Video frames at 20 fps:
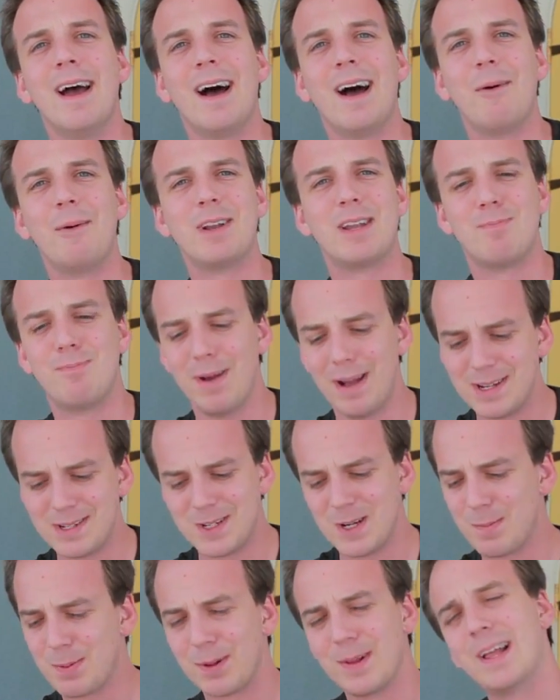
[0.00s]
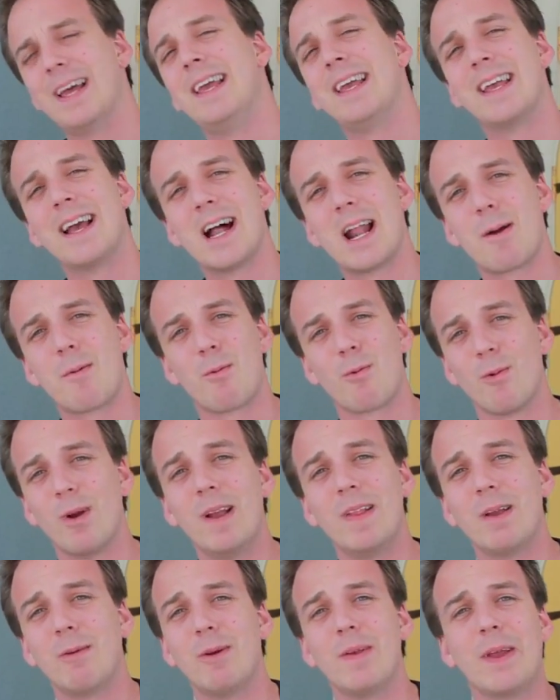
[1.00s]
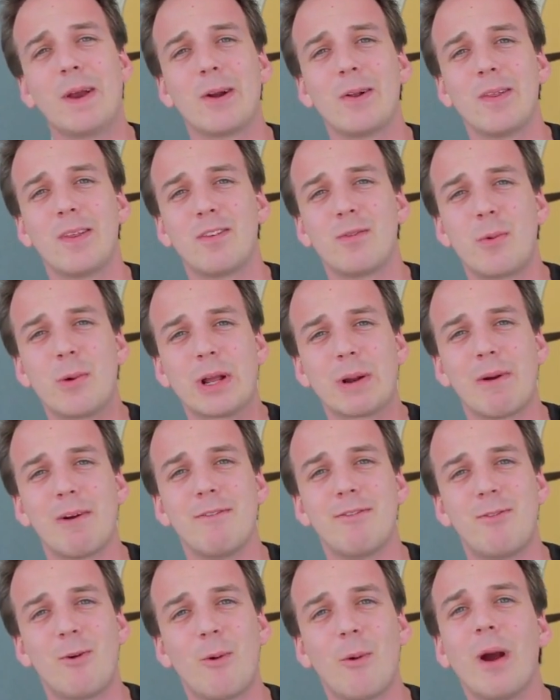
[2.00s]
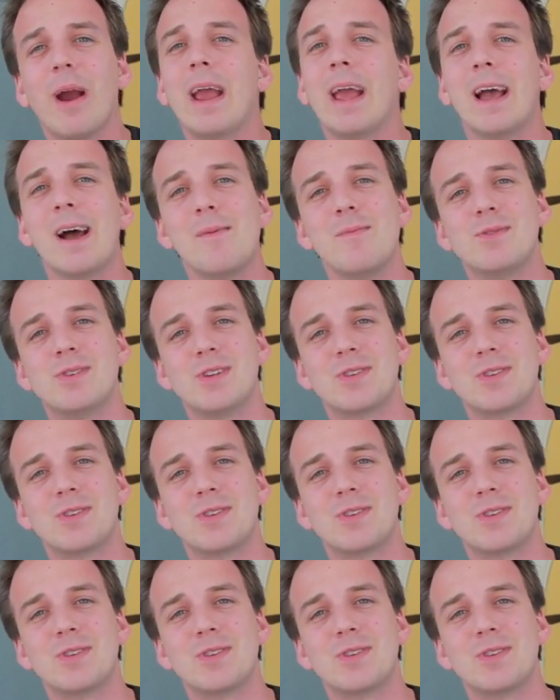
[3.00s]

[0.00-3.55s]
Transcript: I went to bed super late, got up really, really early this morning around 4 a.m.